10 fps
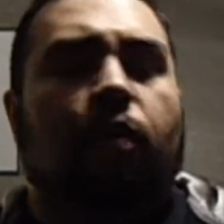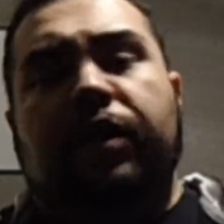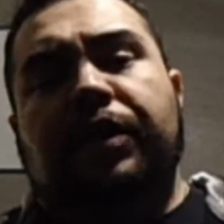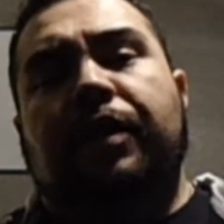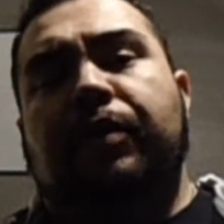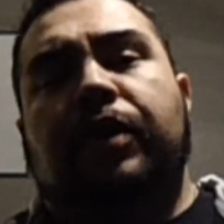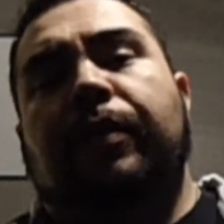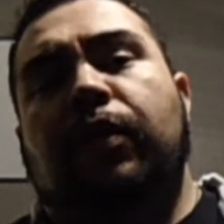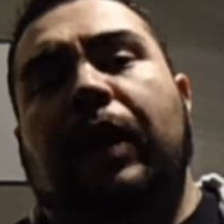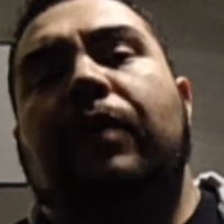watching
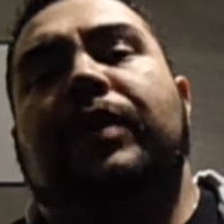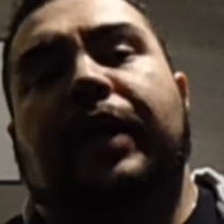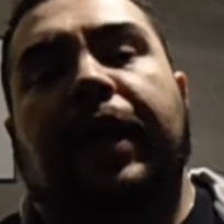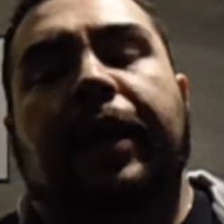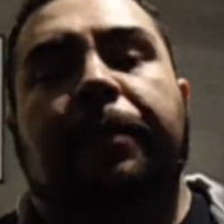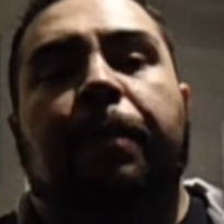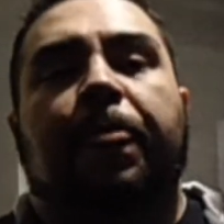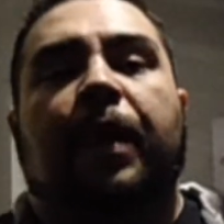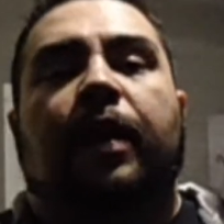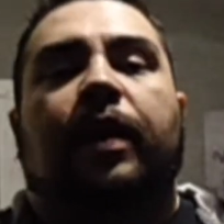WCW when I was a kid,
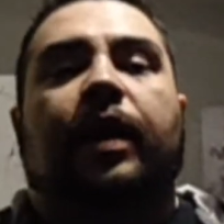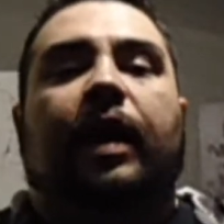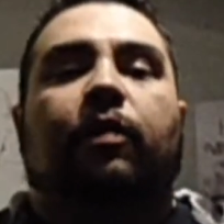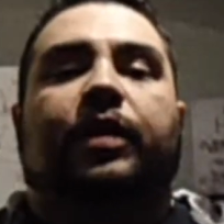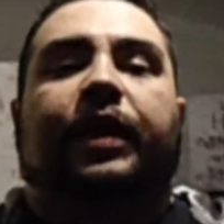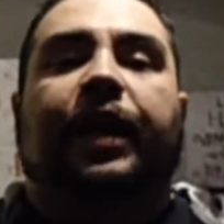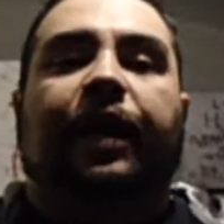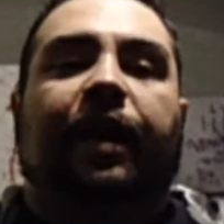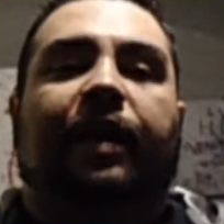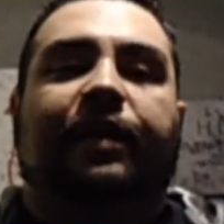and I was a
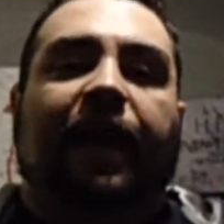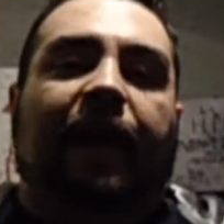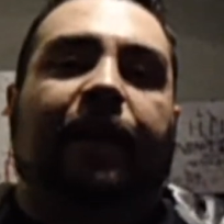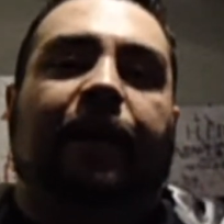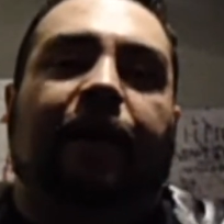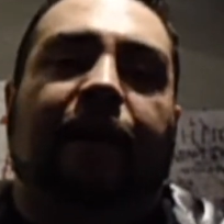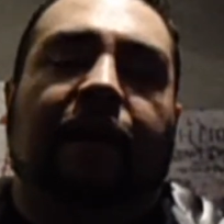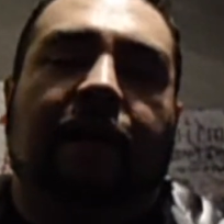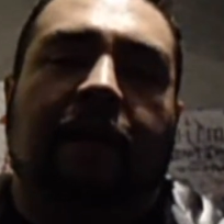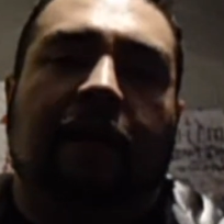kid at that